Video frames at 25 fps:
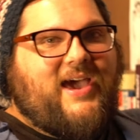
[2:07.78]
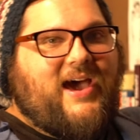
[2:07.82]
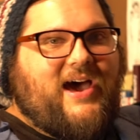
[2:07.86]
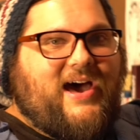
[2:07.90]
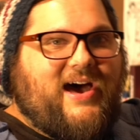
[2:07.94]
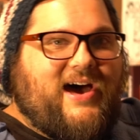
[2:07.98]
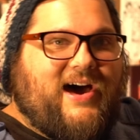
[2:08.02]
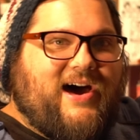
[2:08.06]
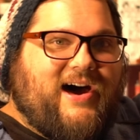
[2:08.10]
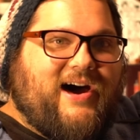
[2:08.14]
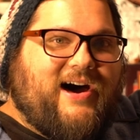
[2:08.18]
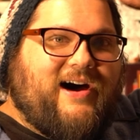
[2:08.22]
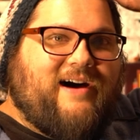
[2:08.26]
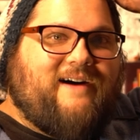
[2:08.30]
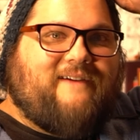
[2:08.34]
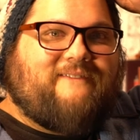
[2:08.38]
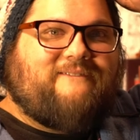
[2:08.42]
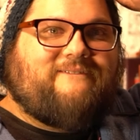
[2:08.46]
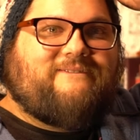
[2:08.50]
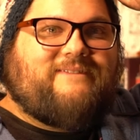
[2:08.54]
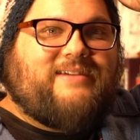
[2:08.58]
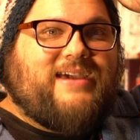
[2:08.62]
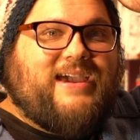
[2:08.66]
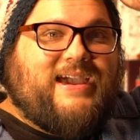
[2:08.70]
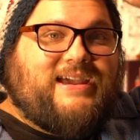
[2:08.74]

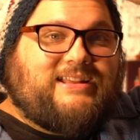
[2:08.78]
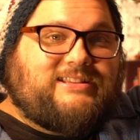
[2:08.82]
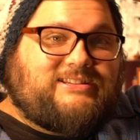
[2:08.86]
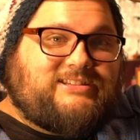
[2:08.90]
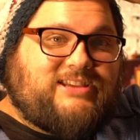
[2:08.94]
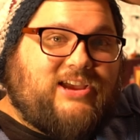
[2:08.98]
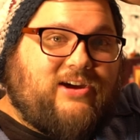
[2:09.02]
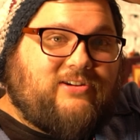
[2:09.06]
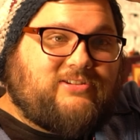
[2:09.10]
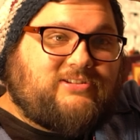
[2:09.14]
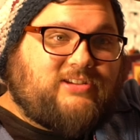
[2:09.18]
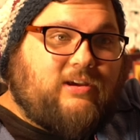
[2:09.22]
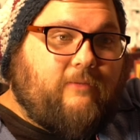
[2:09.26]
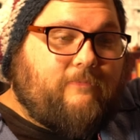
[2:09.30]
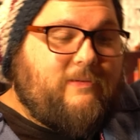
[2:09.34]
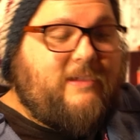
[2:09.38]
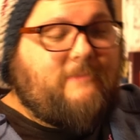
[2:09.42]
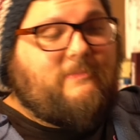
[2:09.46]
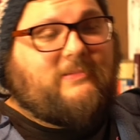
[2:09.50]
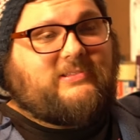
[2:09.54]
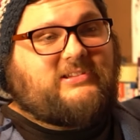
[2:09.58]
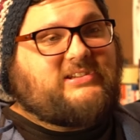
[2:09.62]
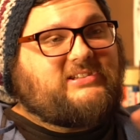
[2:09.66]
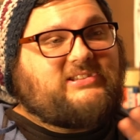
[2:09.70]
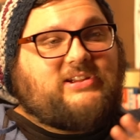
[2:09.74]
And so
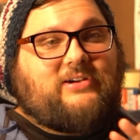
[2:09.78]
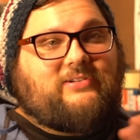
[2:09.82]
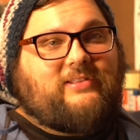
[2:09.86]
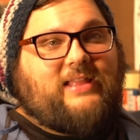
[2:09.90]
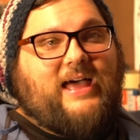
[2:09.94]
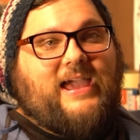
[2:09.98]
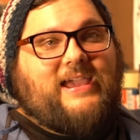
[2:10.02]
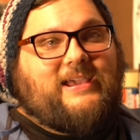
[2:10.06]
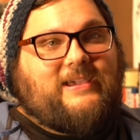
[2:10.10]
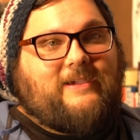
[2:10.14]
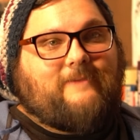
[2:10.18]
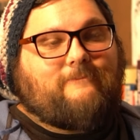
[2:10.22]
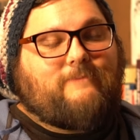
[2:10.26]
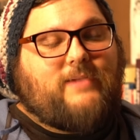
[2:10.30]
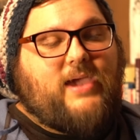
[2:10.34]
people just don't like him.